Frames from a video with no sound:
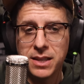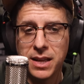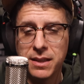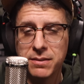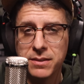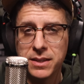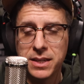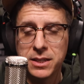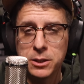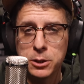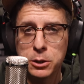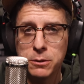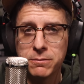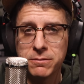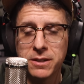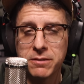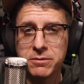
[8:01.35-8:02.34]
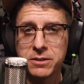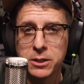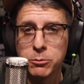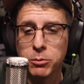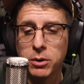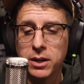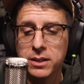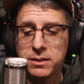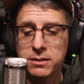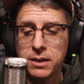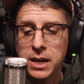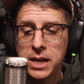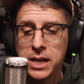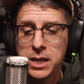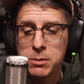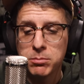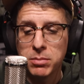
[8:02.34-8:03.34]
than the 251,
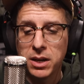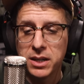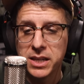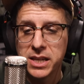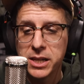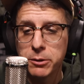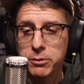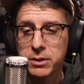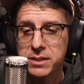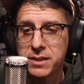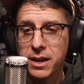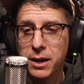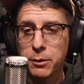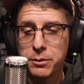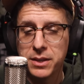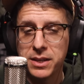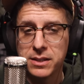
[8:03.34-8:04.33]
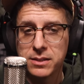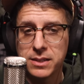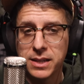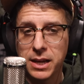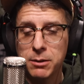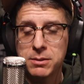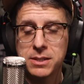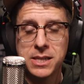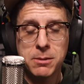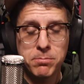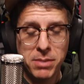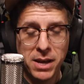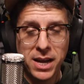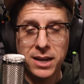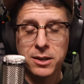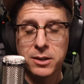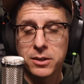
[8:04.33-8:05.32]
but here is how this sounds
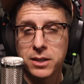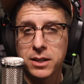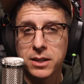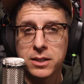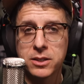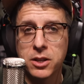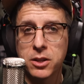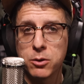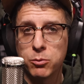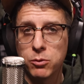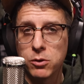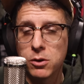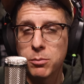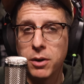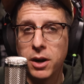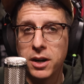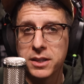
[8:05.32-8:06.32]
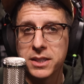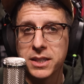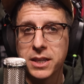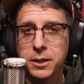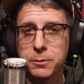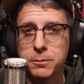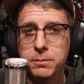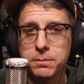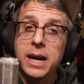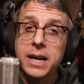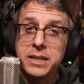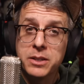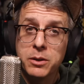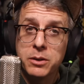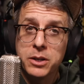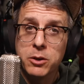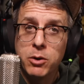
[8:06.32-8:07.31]
compared to the Warm Audio. I
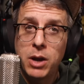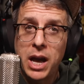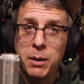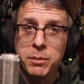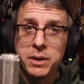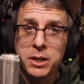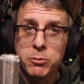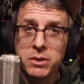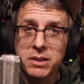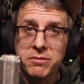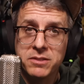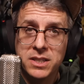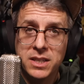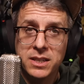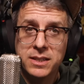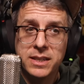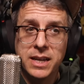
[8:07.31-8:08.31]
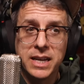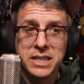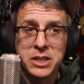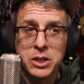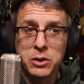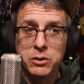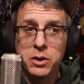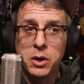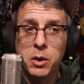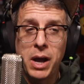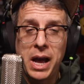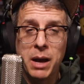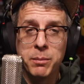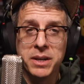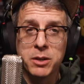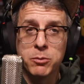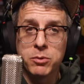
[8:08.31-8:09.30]
don't know how many we've done, I don't know
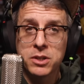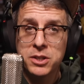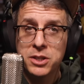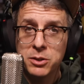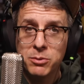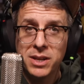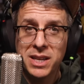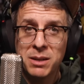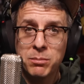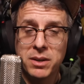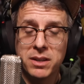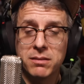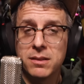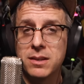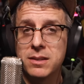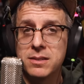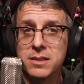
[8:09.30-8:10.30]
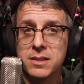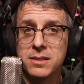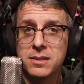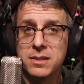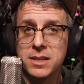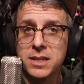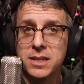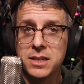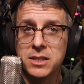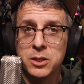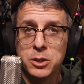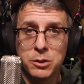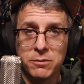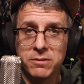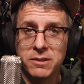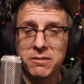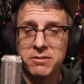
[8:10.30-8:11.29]
how many we're doing, but this is the
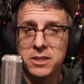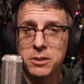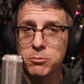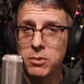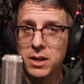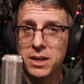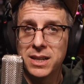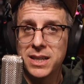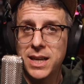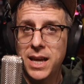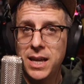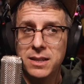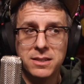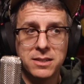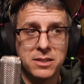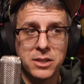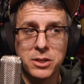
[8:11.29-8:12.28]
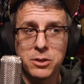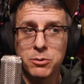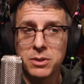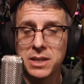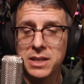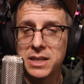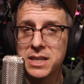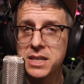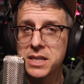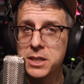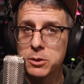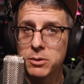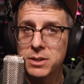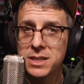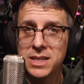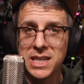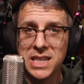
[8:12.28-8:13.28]
251 again, so you can
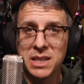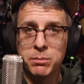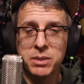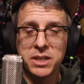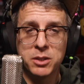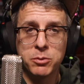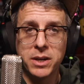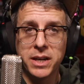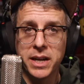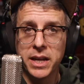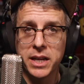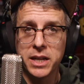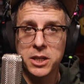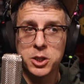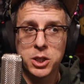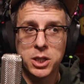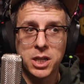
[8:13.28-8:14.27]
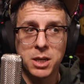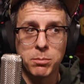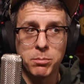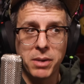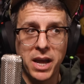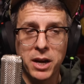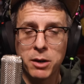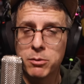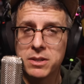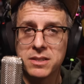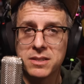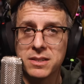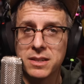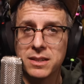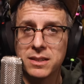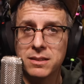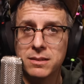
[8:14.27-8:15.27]
hear it in between each
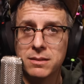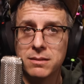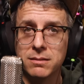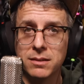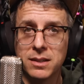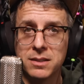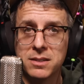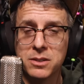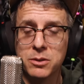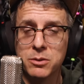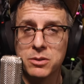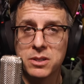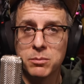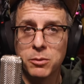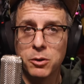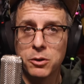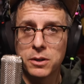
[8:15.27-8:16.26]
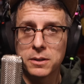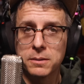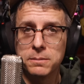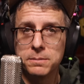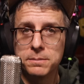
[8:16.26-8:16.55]
comparison. Let's do some more.